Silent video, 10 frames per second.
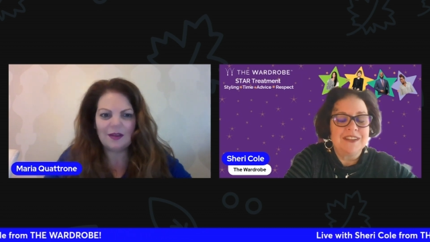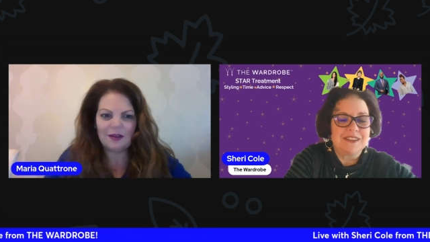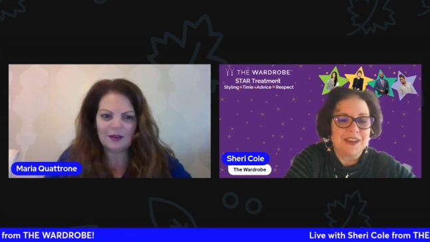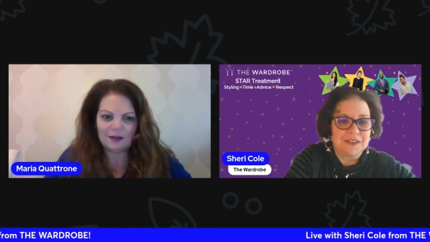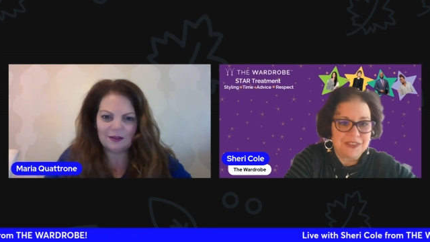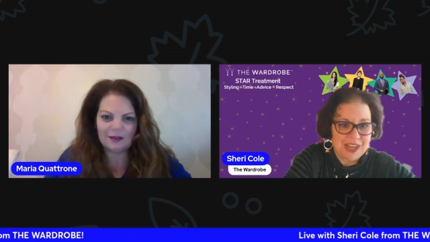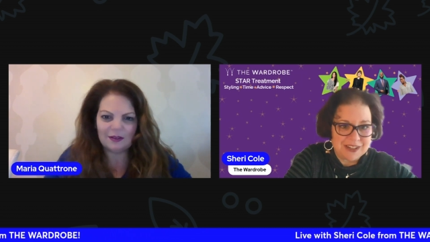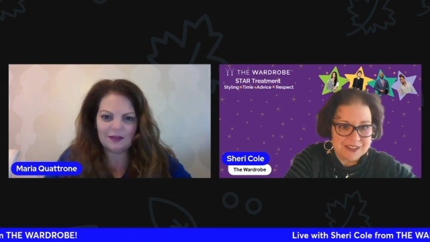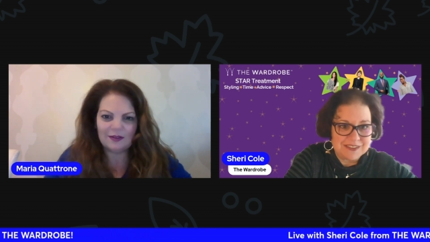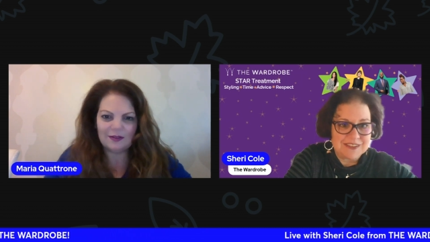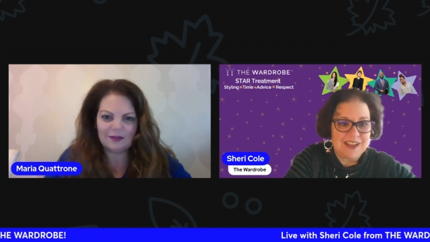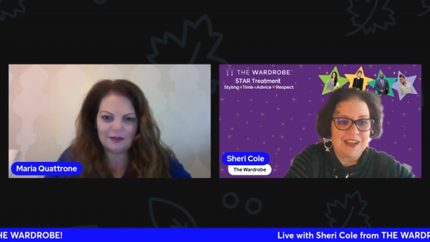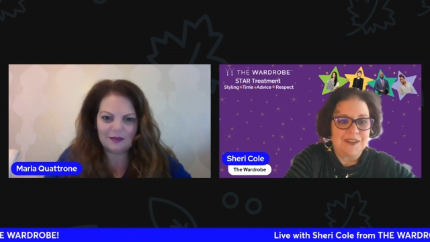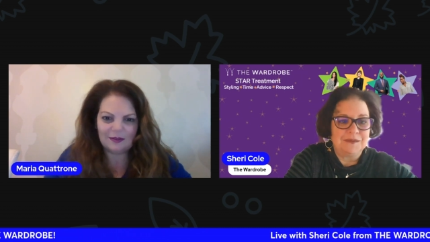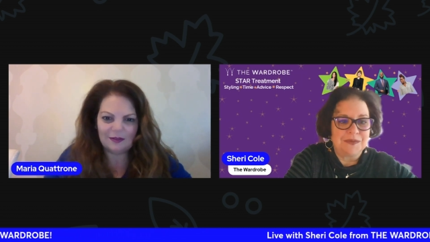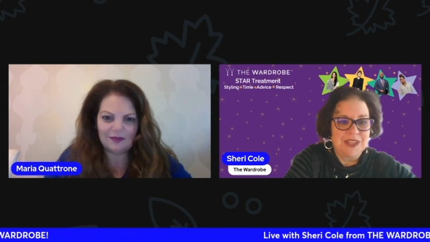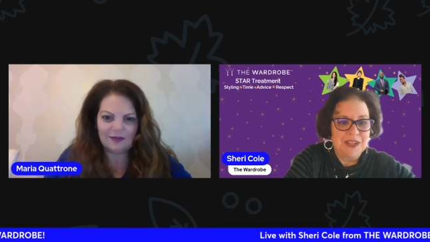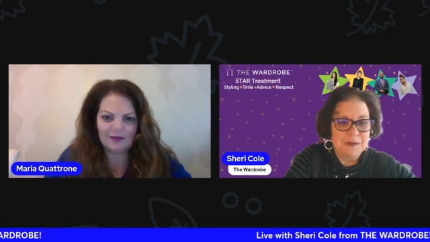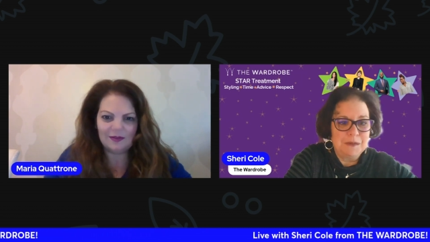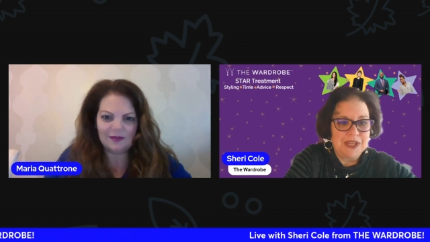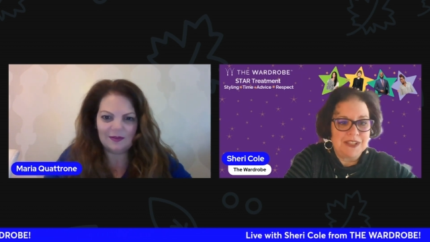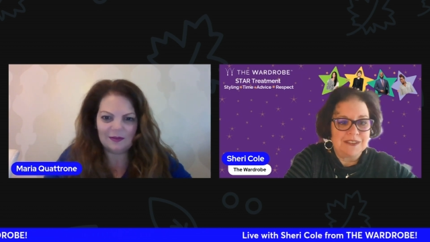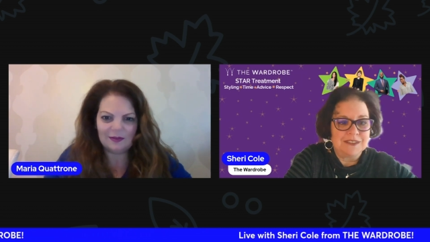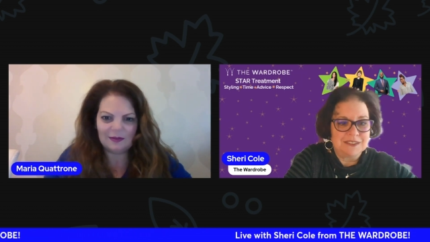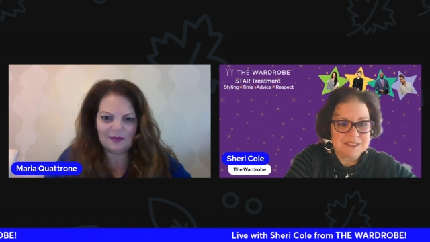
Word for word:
Speaker 1: So that has um, been